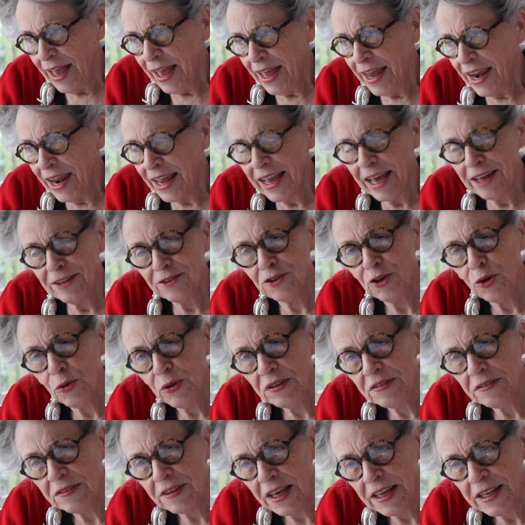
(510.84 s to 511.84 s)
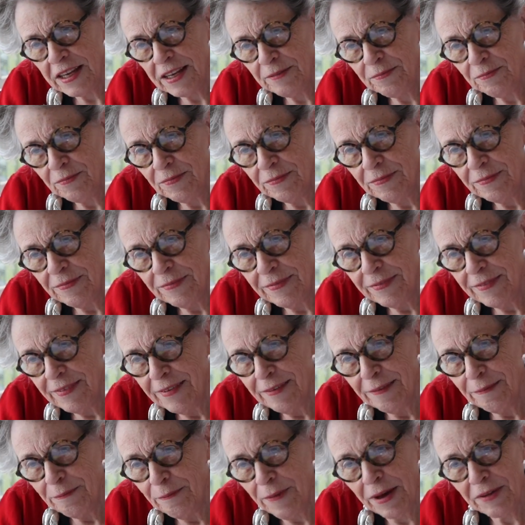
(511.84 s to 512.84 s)
And I got so excited,
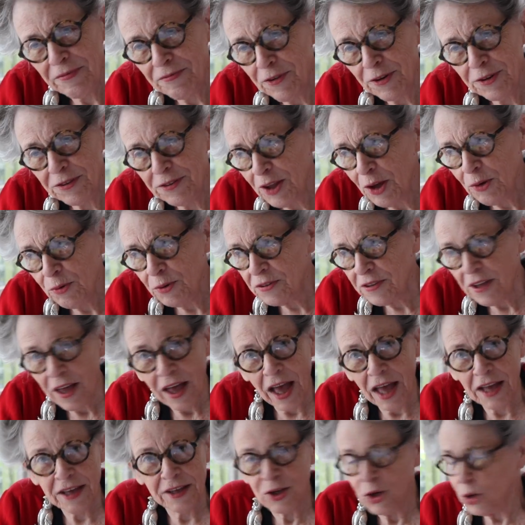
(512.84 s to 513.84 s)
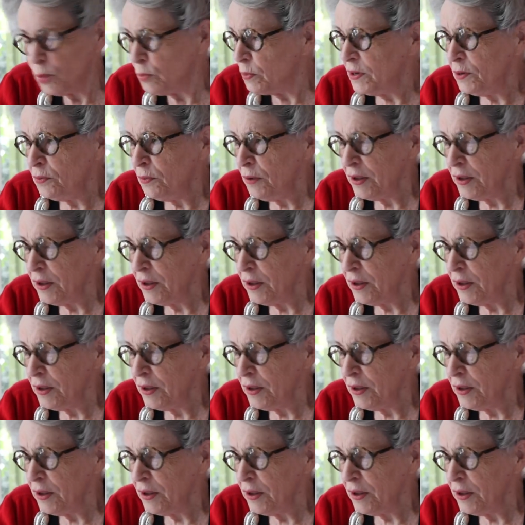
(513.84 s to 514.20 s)
my first thought was, I could open a